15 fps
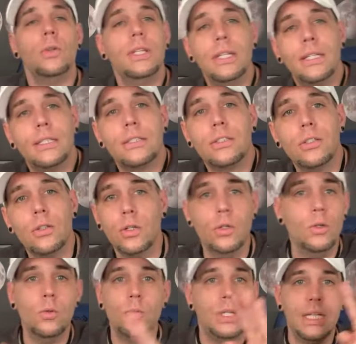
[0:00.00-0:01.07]
this, or
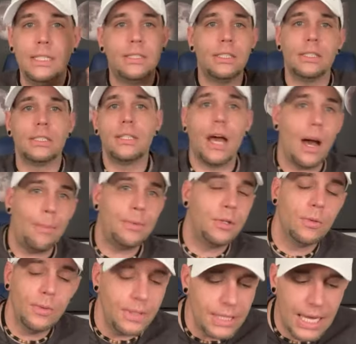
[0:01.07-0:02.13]
who needs to stop
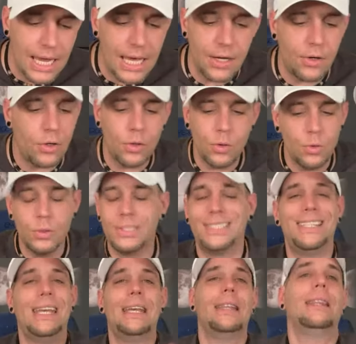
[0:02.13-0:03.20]
doing that, or who
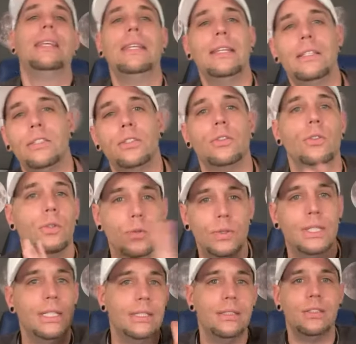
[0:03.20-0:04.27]
said this, or who
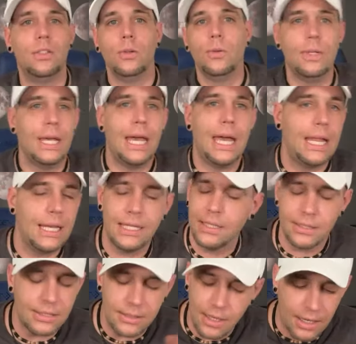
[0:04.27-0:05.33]
didn't do that. It
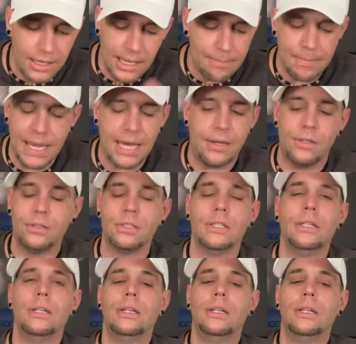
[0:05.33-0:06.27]
doesn't, none of that matters.